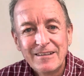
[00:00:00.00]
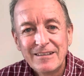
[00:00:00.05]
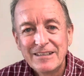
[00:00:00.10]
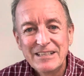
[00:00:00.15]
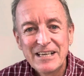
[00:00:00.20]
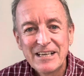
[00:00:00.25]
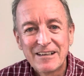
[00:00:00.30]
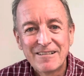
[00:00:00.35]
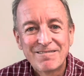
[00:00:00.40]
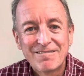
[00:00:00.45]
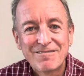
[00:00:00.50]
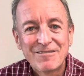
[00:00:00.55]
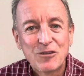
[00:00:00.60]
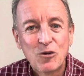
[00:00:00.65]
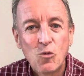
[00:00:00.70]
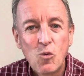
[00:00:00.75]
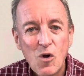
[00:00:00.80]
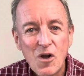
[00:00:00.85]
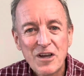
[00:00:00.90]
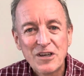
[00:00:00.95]
yeah, the
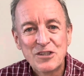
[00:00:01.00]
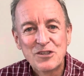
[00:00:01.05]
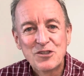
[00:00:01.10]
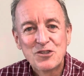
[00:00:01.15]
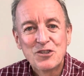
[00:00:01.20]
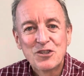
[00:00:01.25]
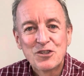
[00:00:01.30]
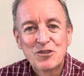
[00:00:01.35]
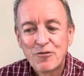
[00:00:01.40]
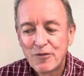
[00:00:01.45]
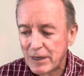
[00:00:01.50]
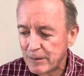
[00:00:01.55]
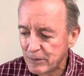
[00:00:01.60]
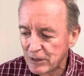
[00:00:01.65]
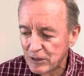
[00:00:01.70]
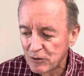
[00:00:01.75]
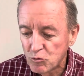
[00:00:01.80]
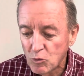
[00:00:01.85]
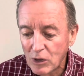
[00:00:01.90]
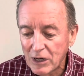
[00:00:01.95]
wine is just
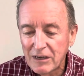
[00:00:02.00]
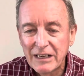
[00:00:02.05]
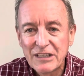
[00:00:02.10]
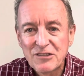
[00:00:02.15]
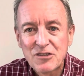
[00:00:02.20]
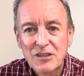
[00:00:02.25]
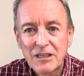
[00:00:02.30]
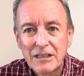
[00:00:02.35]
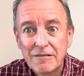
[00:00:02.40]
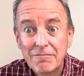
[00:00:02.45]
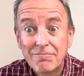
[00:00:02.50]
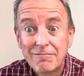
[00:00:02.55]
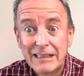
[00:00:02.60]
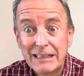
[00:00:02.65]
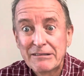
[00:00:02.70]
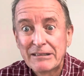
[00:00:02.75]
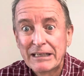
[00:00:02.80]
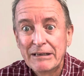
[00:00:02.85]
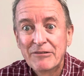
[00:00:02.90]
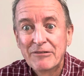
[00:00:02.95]
fabulous. Well, let's,
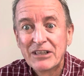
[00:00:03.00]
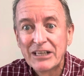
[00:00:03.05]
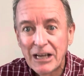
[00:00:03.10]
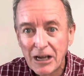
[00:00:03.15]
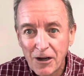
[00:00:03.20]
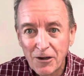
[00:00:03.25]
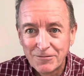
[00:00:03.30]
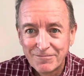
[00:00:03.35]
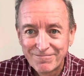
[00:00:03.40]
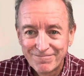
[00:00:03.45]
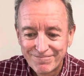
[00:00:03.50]
let's give it a go.